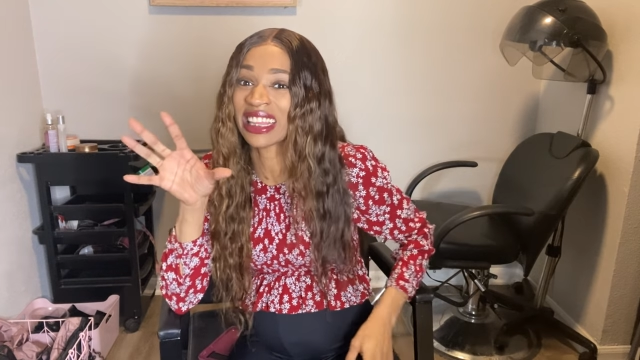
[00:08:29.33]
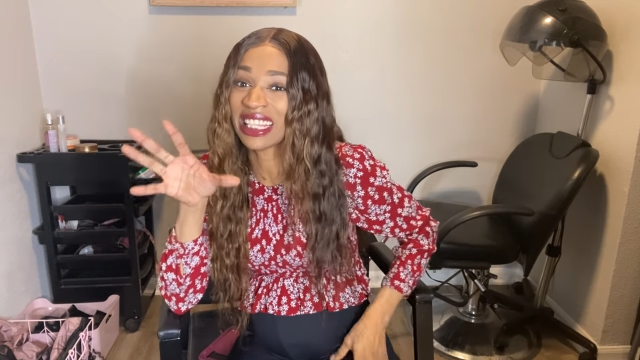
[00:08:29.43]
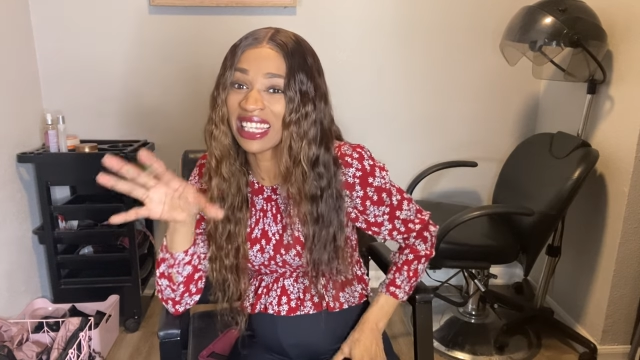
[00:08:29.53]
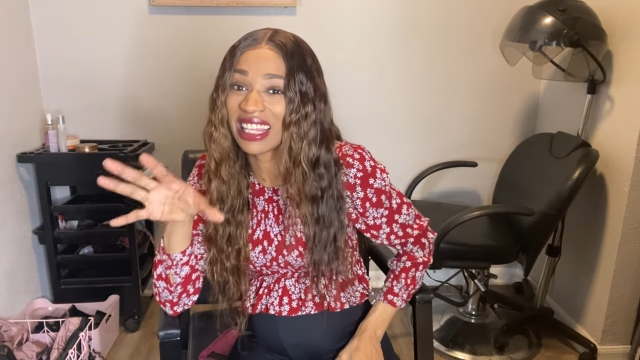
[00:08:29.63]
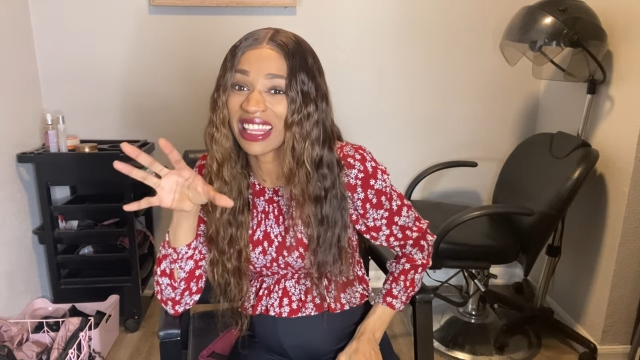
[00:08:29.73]

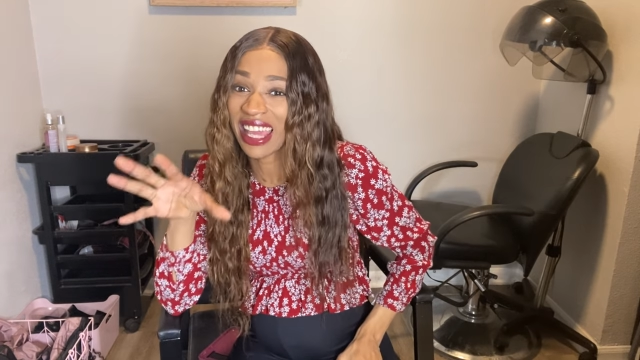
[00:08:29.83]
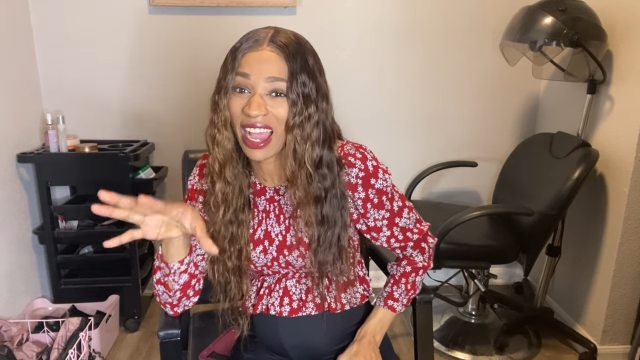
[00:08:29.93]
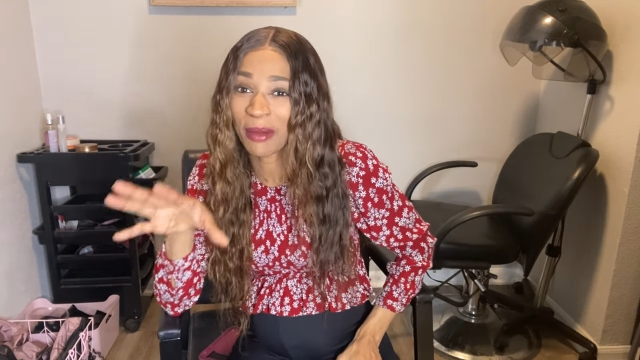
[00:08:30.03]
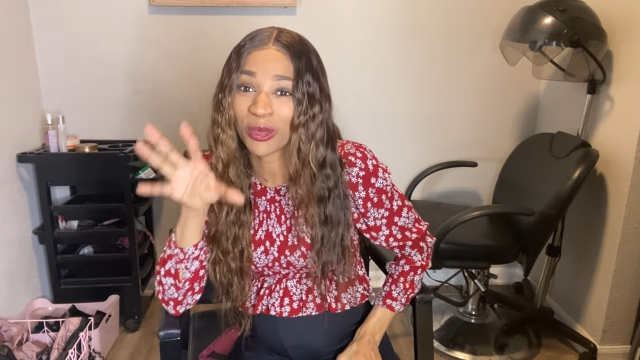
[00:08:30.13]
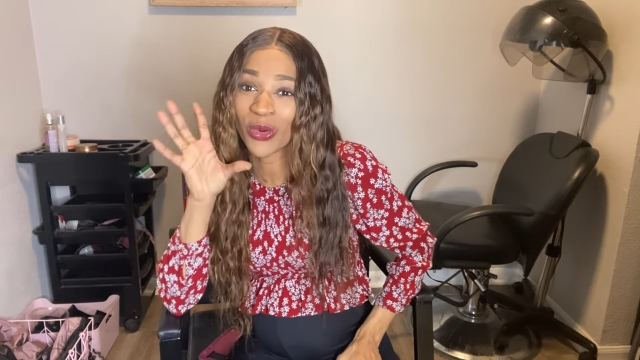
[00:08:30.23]
think that
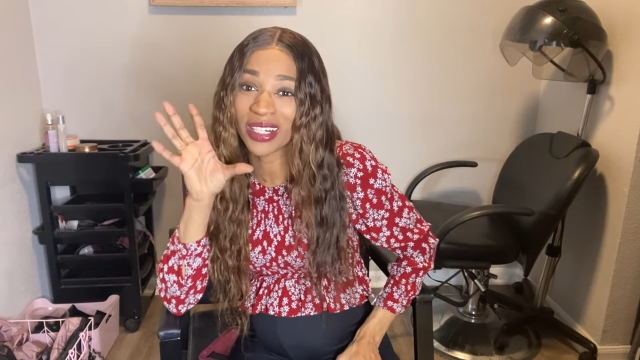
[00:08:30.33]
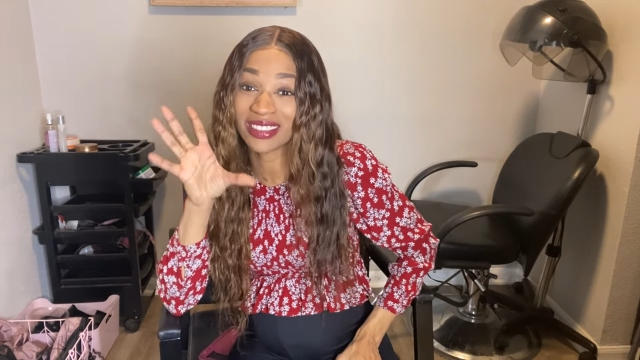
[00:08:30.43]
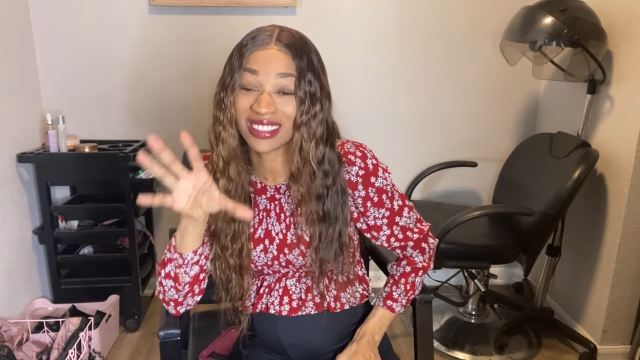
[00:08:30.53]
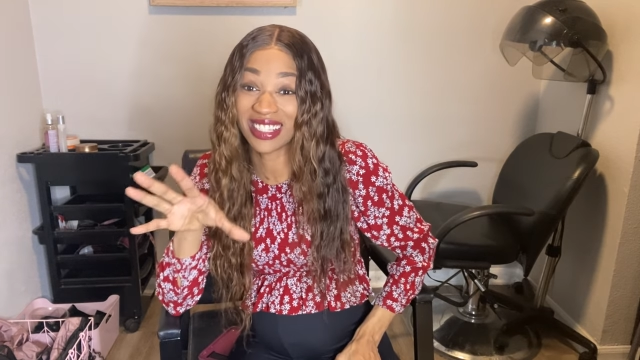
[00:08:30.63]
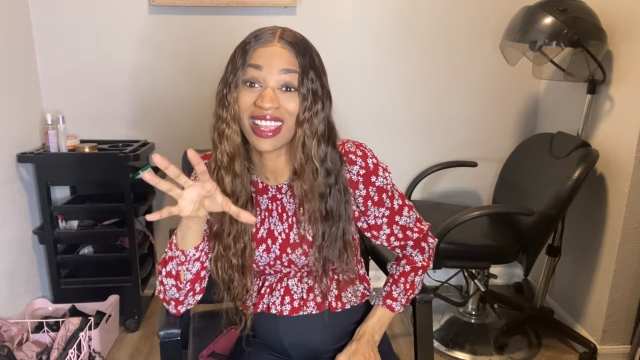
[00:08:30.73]
I'm going
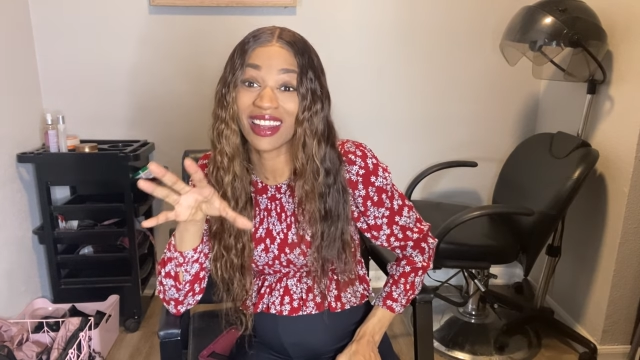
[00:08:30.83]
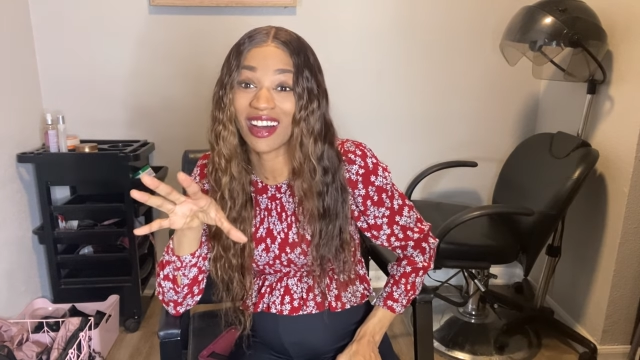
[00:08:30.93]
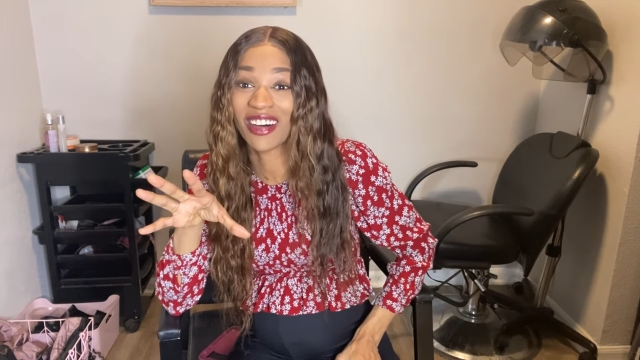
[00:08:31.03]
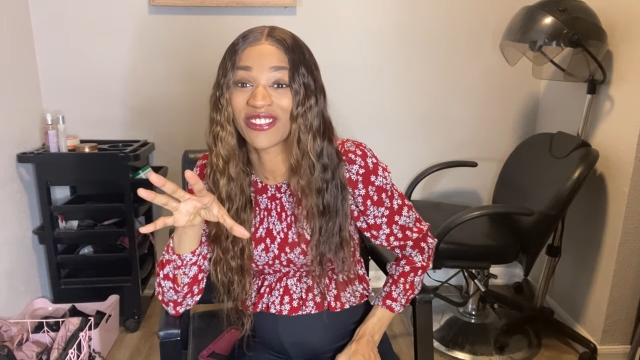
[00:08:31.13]
to take it off.